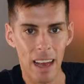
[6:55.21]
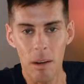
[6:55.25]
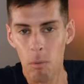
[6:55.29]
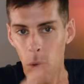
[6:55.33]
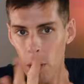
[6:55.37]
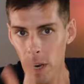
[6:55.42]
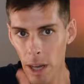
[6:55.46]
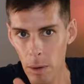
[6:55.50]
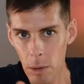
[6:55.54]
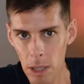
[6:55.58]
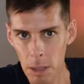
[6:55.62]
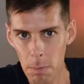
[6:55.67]
and
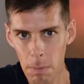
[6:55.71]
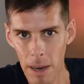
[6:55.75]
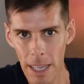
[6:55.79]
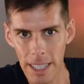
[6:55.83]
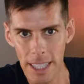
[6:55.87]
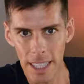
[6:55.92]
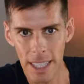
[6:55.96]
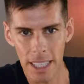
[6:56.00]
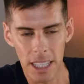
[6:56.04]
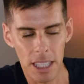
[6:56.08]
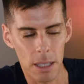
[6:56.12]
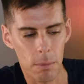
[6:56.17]
what I was
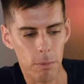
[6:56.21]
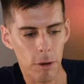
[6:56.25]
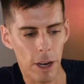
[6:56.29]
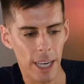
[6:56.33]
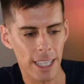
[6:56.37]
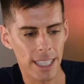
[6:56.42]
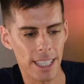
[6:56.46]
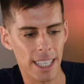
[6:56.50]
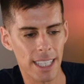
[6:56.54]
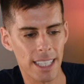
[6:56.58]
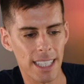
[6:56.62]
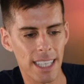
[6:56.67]
pleasantly
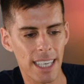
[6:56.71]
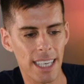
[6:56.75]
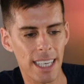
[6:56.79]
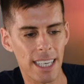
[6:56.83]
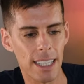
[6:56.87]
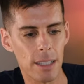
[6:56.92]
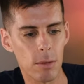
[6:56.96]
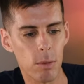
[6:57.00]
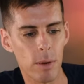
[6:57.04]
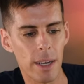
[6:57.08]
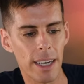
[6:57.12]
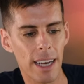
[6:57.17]
surprised to see
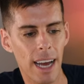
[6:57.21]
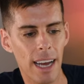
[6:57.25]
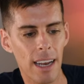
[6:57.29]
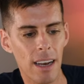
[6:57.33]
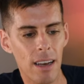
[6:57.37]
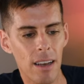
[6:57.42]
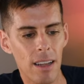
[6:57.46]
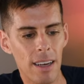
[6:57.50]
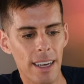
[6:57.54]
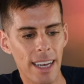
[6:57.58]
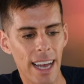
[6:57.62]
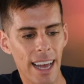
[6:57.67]
is when I
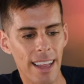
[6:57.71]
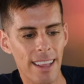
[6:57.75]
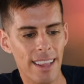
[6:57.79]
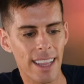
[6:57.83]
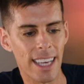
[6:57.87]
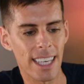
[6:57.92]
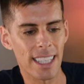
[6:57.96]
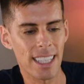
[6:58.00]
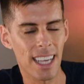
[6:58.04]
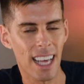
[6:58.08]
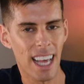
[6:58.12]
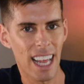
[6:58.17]
look at
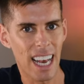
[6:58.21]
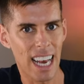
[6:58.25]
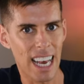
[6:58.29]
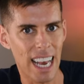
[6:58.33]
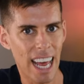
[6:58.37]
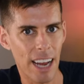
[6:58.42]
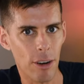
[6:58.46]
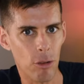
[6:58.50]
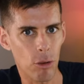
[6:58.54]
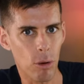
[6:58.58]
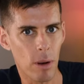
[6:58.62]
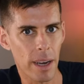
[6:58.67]
this
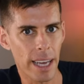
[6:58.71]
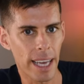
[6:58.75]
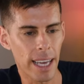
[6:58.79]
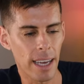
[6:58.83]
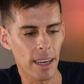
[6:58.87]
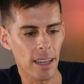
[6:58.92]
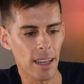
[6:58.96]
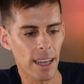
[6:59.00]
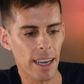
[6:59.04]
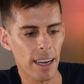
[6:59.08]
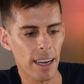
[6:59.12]
lateral heel